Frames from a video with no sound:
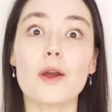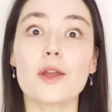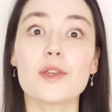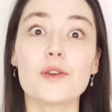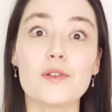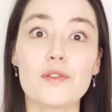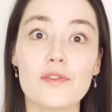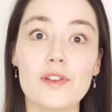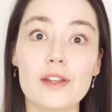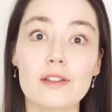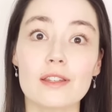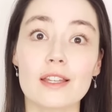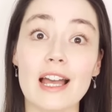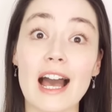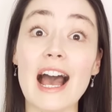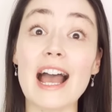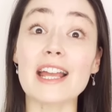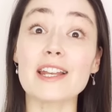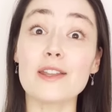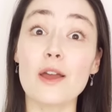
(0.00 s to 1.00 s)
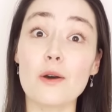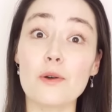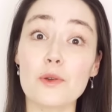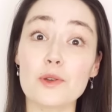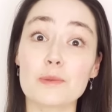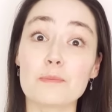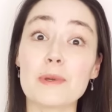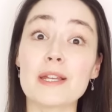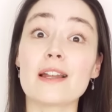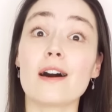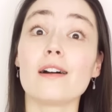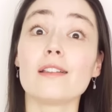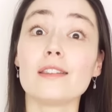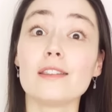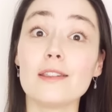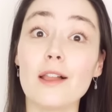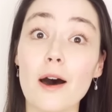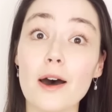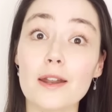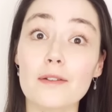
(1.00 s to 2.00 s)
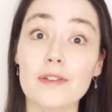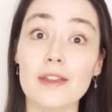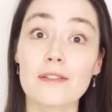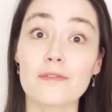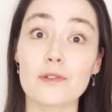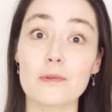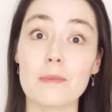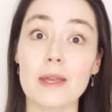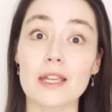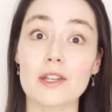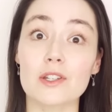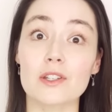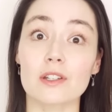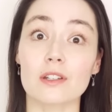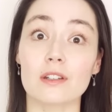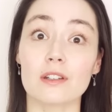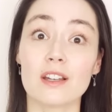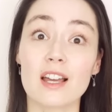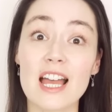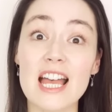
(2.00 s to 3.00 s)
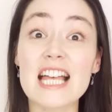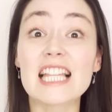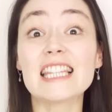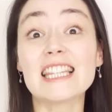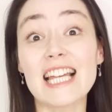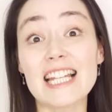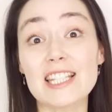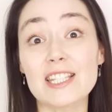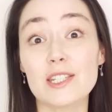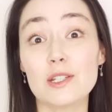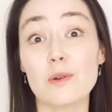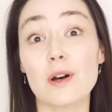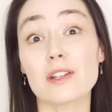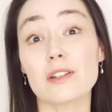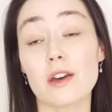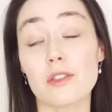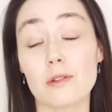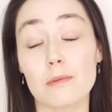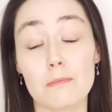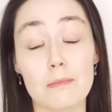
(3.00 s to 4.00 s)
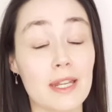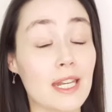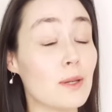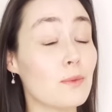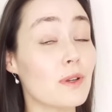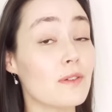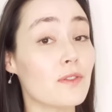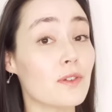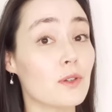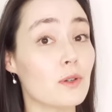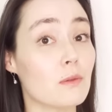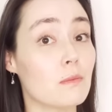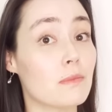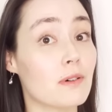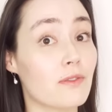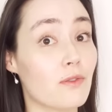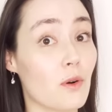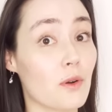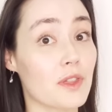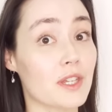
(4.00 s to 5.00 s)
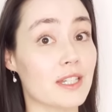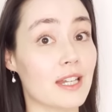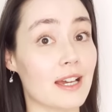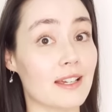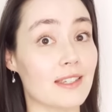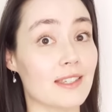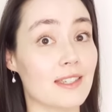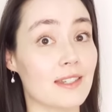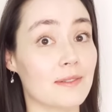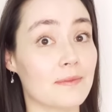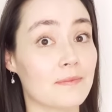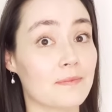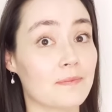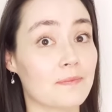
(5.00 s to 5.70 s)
are you feeling? I know there's been a lot of information. Let's do another mini review before the test.